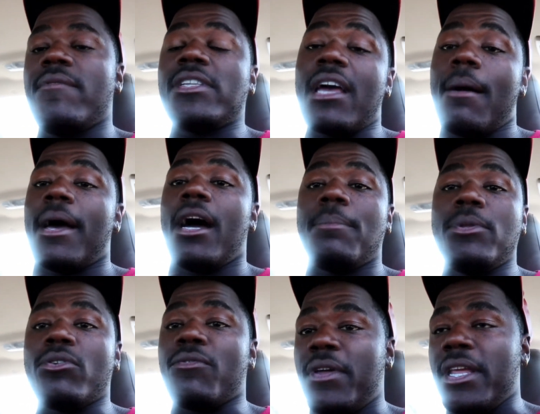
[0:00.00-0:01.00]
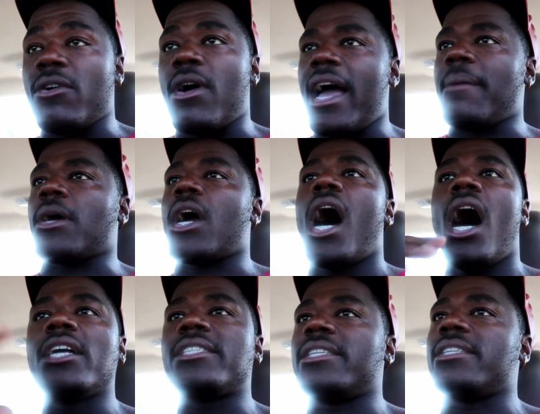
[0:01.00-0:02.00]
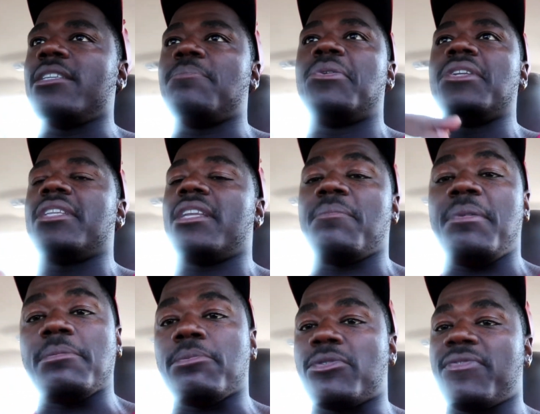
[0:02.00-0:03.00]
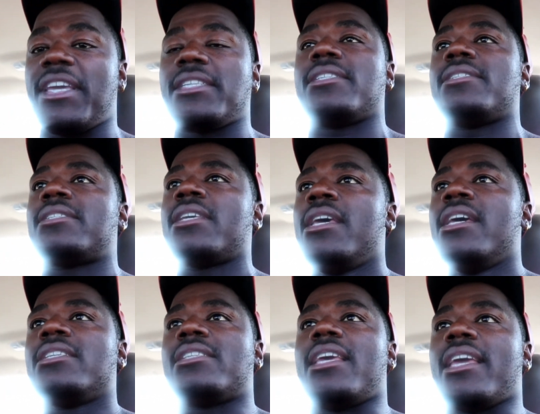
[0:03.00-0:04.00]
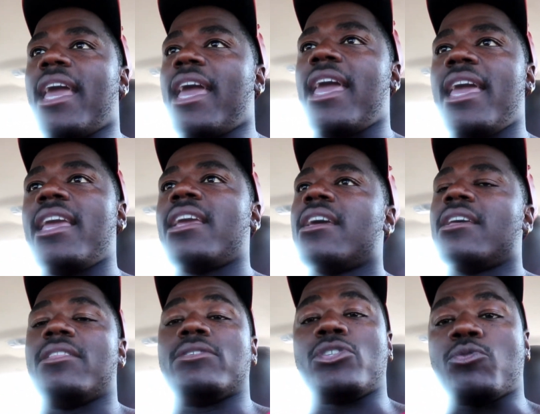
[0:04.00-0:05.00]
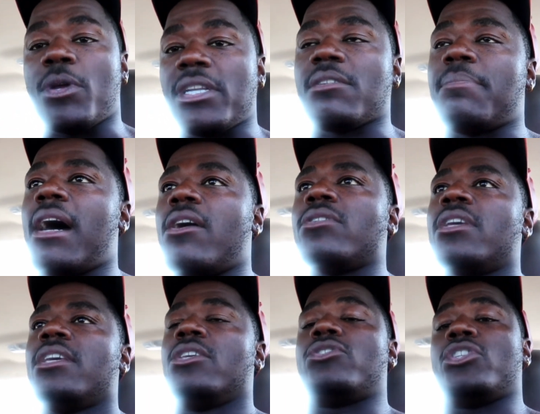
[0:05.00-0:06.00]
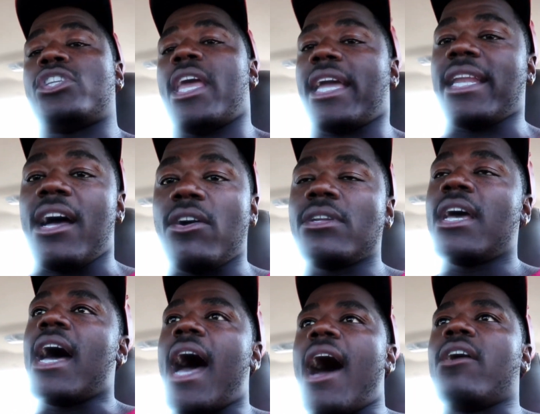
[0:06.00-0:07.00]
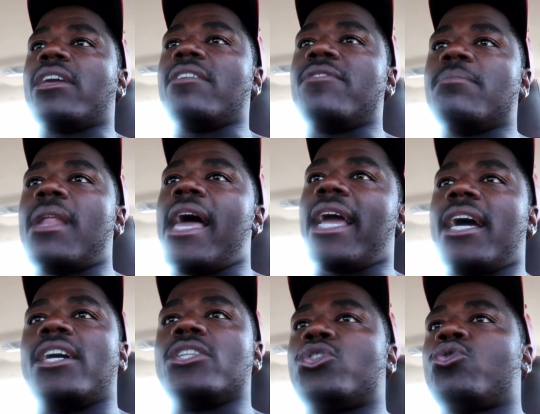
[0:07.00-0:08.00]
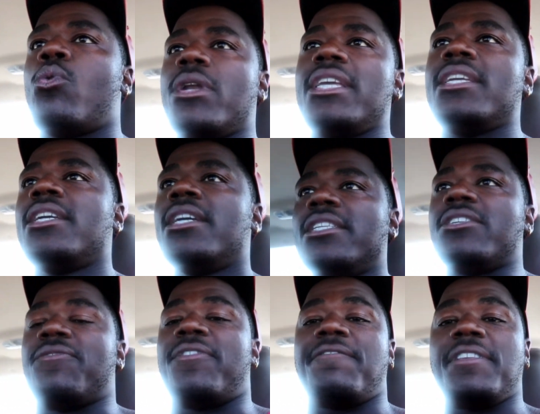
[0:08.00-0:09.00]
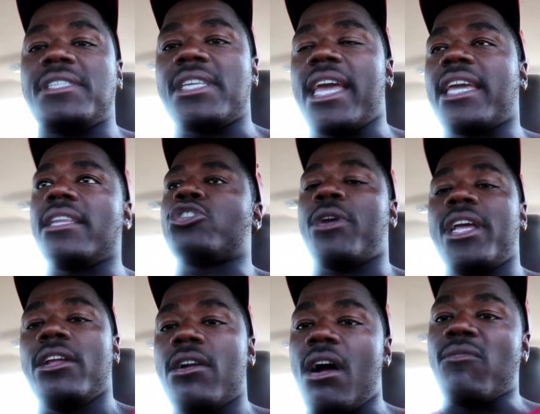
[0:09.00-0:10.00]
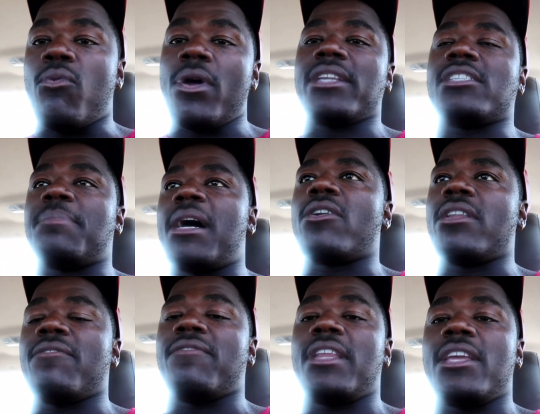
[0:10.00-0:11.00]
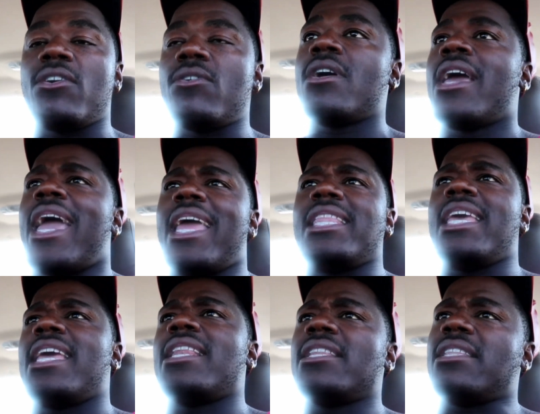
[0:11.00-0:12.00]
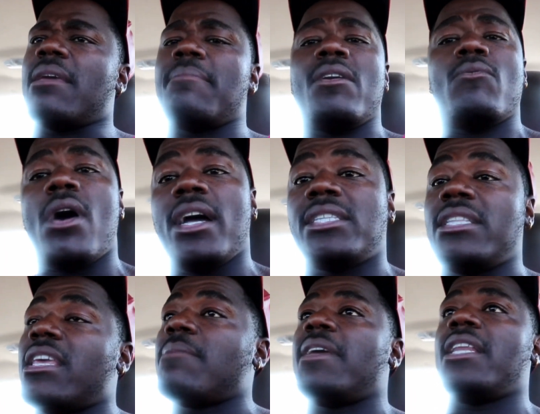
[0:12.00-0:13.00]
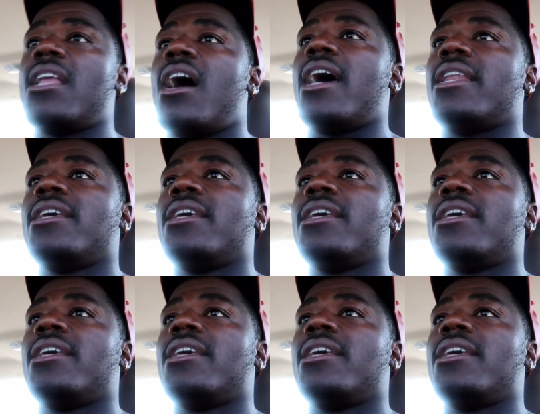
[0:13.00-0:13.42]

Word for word: Every time I upload a video, I'm constantly putting it in people's faces, saying, hey, this is what it's about, you should check it out. I'll give them like a 20 to 50 second trailer of what it's about in the video, and then they may watch it, they may not.